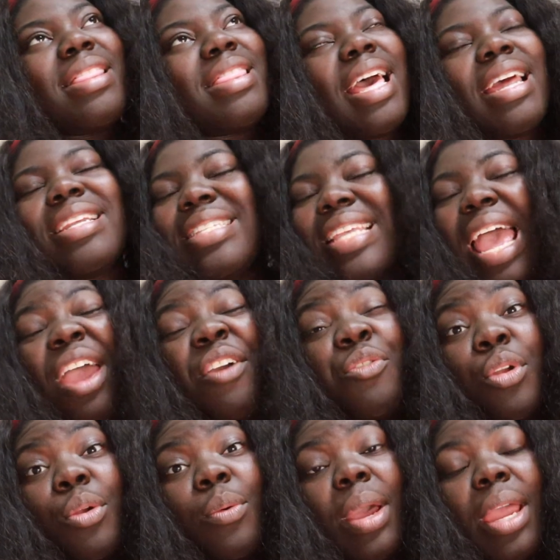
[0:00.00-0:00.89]
that is
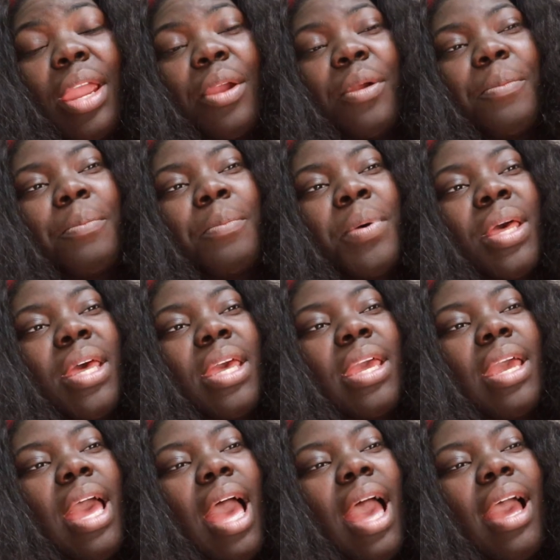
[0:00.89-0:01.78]
everywhere
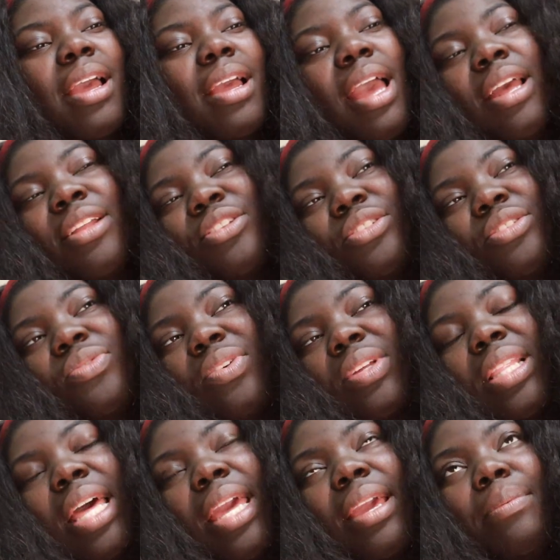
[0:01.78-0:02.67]
but I just
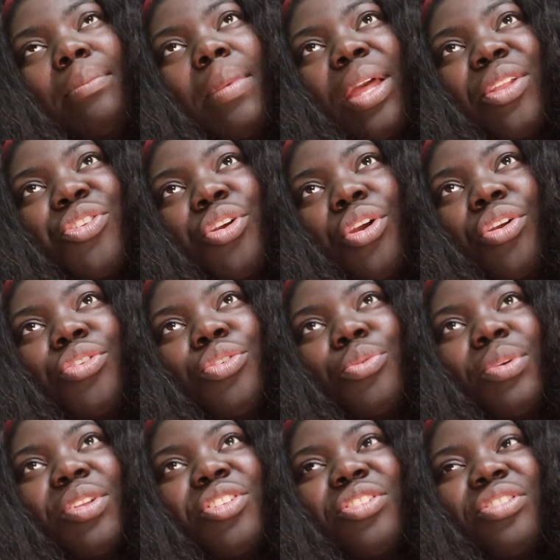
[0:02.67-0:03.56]
feel like my
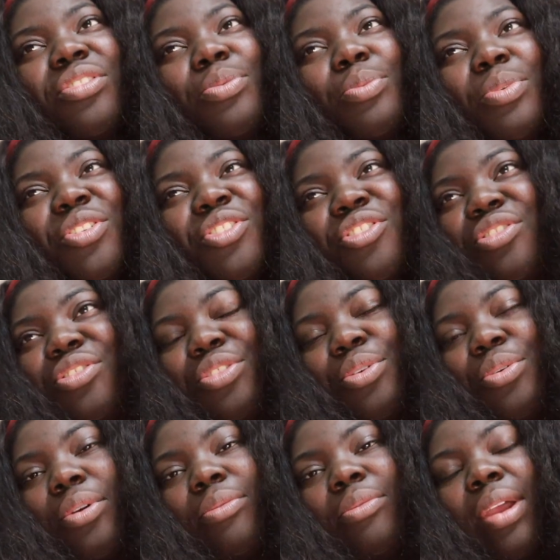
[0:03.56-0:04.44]
church, we just we just
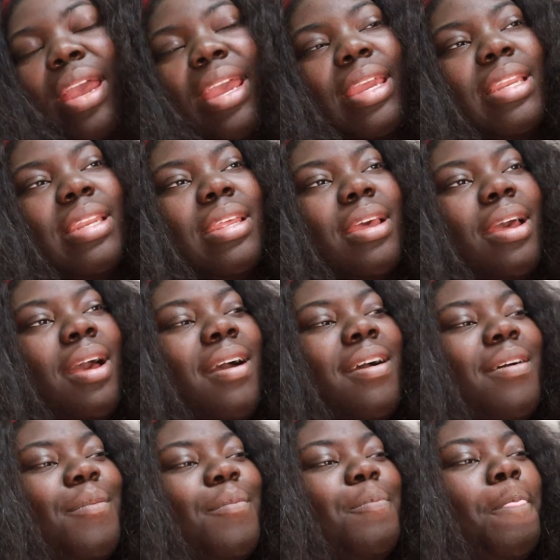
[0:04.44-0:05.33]
do it right.
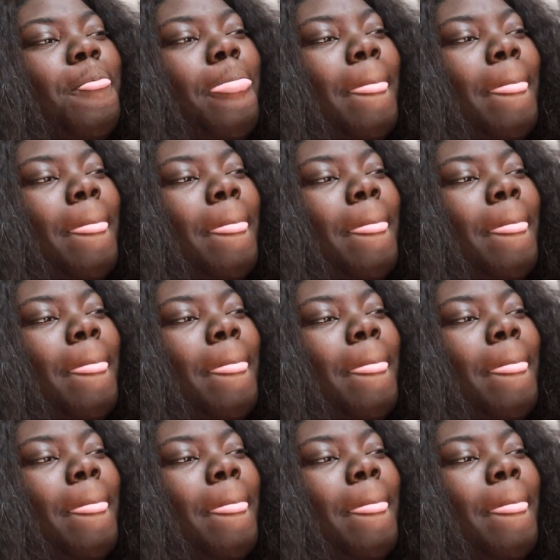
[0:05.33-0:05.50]
Um,